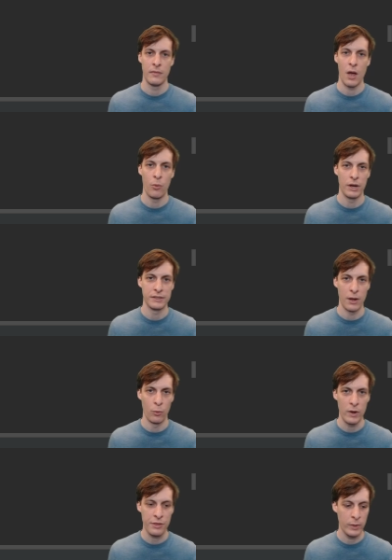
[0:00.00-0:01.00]
I want to say
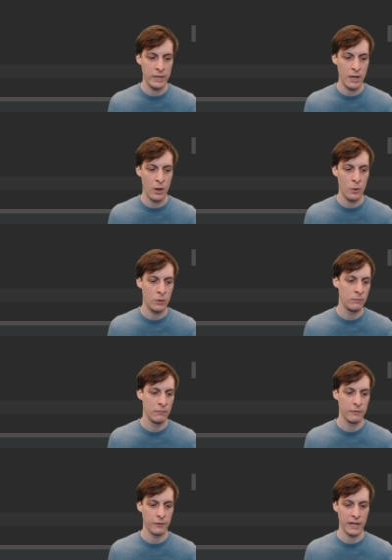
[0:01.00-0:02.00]
with window,
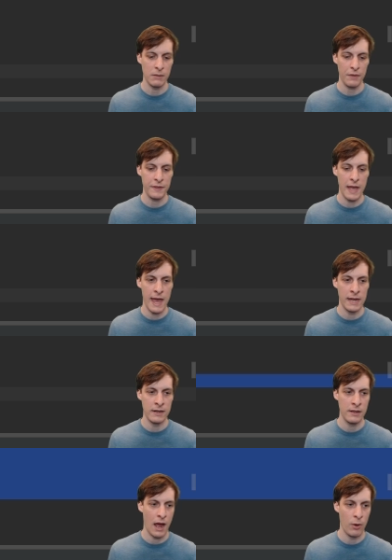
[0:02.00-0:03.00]
forget about the
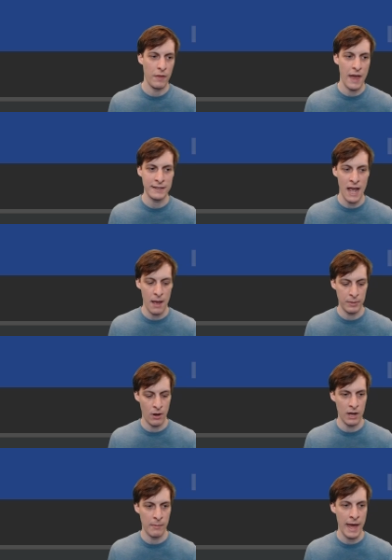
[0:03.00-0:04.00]
end. I want that to happen
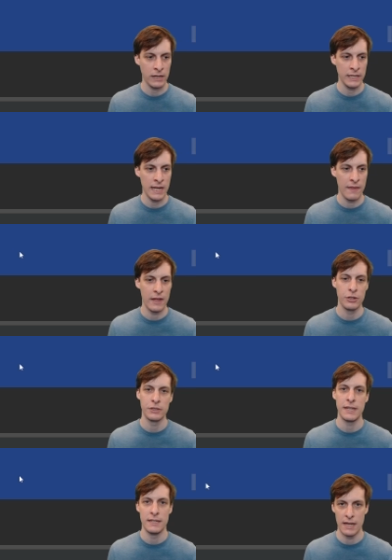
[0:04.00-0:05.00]
automatically and then
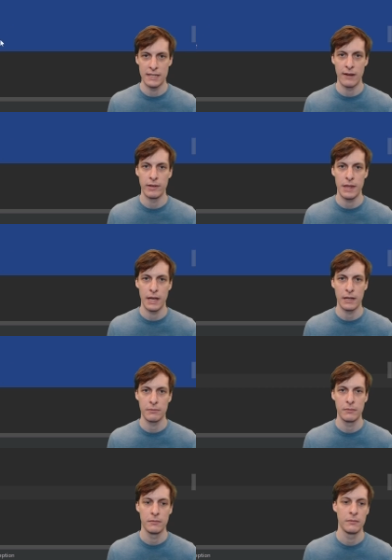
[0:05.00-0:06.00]
just indent everything.
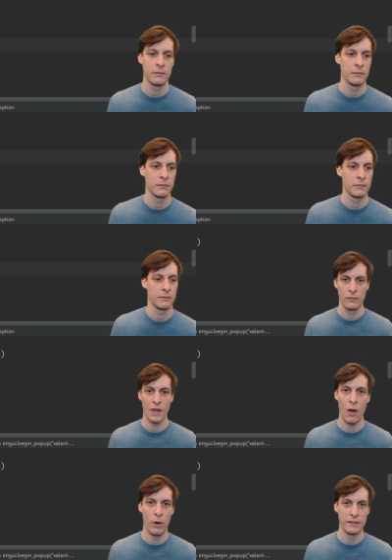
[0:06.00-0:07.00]

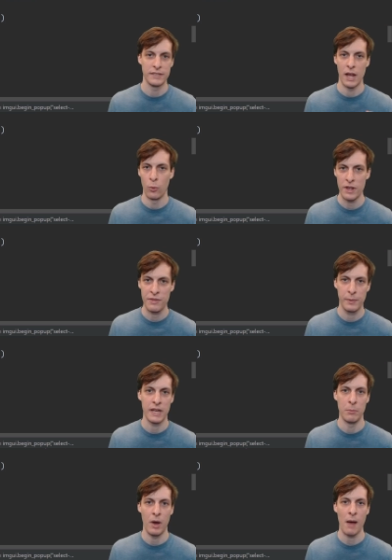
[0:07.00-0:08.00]
I want to say with
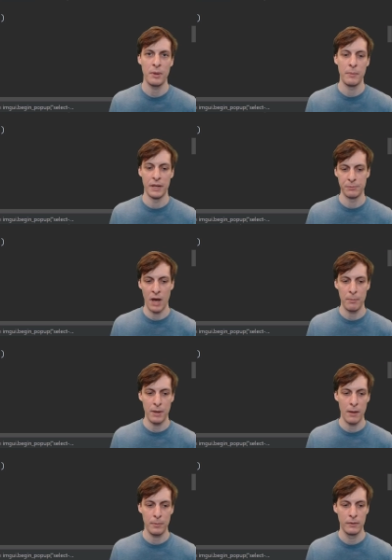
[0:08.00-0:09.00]
begin pop-up as
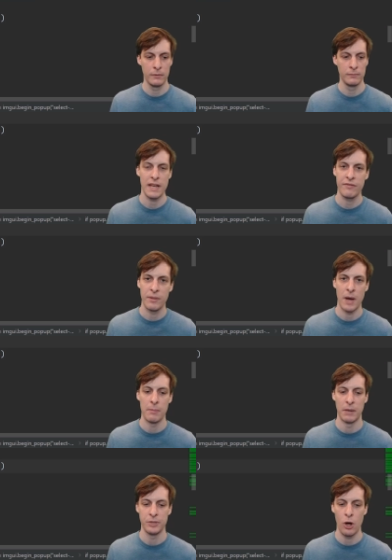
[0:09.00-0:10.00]
pop-up. If the
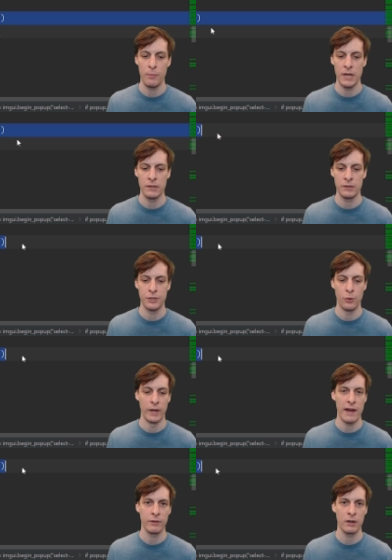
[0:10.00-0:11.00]
pop-up's opened, do
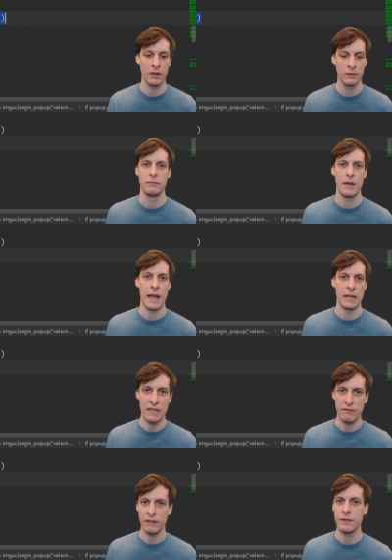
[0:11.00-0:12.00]
whatever. And
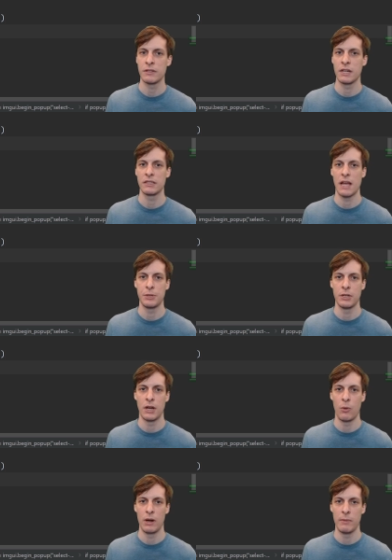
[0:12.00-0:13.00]
even if there's an exception,
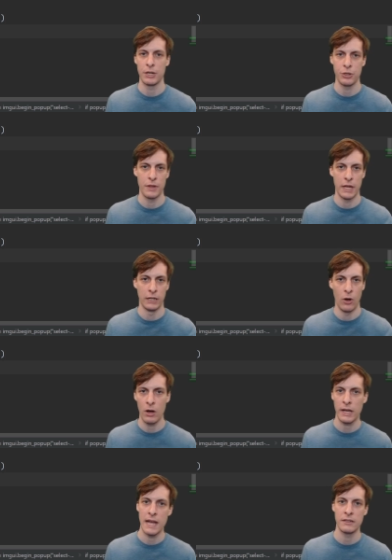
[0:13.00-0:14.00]
I want to make sure that in
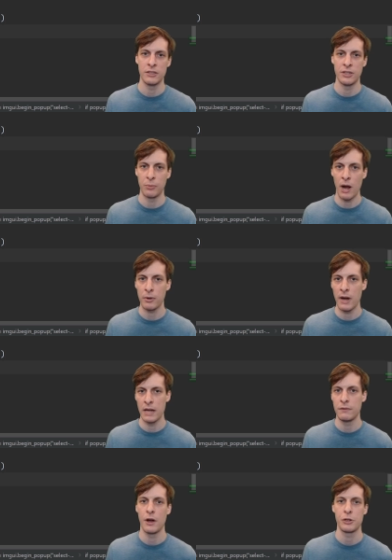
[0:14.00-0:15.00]
all cases, the proper
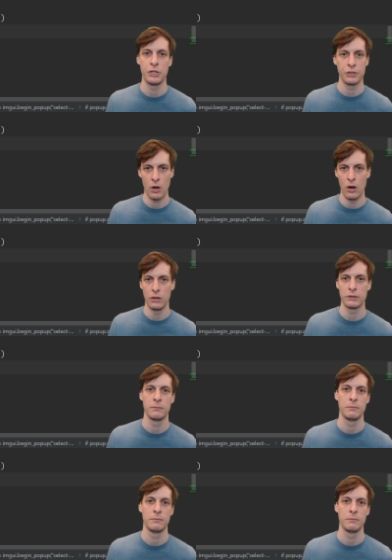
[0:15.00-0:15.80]
end function is called.